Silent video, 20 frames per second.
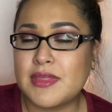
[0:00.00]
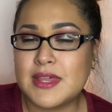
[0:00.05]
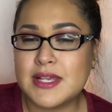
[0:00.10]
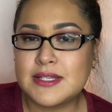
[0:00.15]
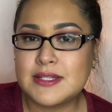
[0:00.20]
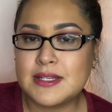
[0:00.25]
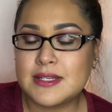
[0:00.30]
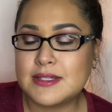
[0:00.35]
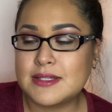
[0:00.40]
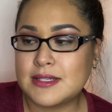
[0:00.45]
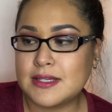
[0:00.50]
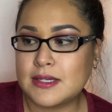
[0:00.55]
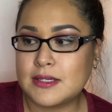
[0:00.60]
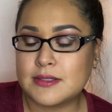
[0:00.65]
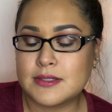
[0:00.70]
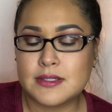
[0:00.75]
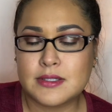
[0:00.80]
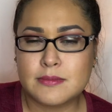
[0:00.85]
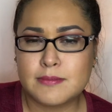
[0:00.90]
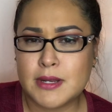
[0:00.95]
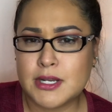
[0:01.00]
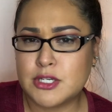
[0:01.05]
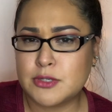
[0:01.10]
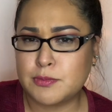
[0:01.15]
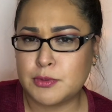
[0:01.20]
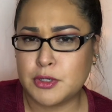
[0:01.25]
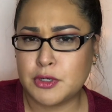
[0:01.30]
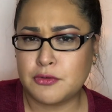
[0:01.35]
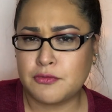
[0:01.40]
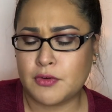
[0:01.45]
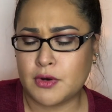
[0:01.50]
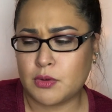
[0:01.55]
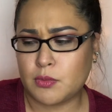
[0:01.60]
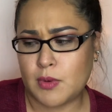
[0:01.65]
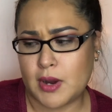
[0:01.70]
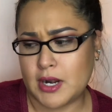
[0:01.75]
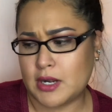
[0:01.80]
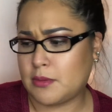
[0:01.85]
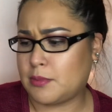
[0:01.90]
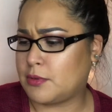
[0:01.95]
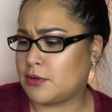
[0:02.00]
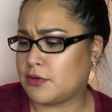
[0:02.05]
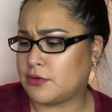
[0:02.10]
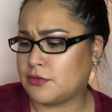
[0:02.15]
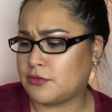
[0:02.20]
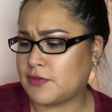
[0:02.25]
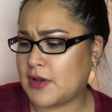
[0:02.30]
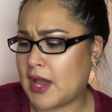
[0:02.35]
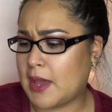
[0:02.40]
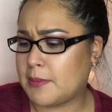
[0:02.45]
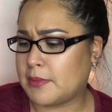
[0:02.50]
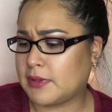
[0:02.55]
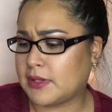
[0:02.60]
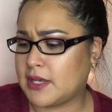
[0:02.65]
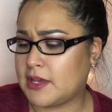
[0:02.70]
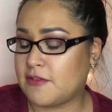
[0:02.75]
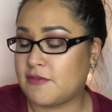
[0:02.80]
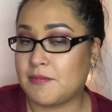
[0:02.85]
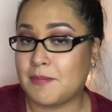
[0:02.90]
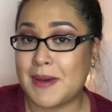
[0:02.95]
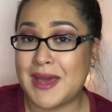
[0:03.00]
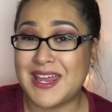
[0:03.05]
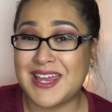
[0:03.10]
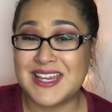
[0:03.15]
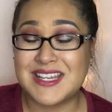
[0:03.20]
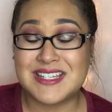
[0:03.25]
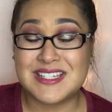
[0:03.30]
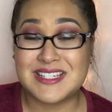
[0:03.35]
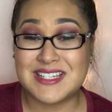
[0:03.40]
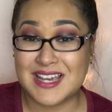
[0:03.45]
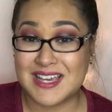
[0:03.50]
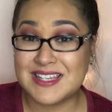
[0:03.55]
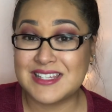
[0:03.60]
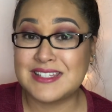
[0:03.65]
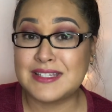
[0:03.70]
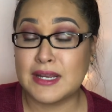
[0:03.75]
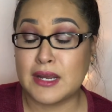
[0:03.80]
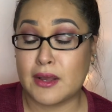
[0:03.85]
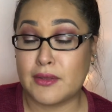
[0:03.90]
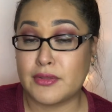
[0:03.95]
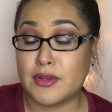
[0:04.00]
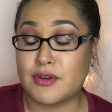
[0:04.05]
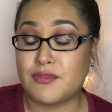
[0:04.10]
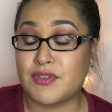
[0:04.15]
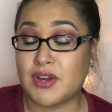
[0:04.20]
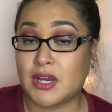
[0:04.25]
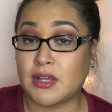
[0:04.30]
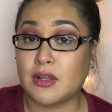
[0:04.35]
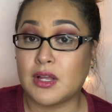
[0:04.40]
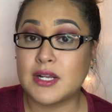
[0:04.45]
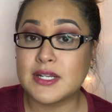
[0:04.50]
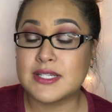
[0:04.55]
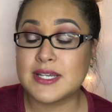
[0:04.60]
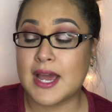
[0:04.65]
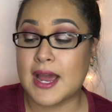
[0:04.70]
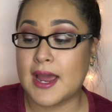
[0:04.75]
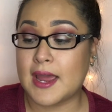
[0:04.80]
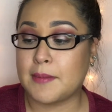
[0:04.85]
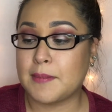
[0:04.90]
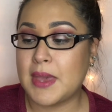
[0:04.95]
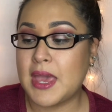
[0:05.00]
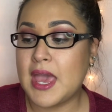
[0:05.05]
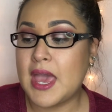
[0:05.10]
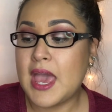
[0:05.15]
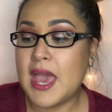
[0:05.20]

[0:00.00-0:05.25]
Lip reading: This isn't smudge proof or waterproof, I believe, but it does stay on there a very long time,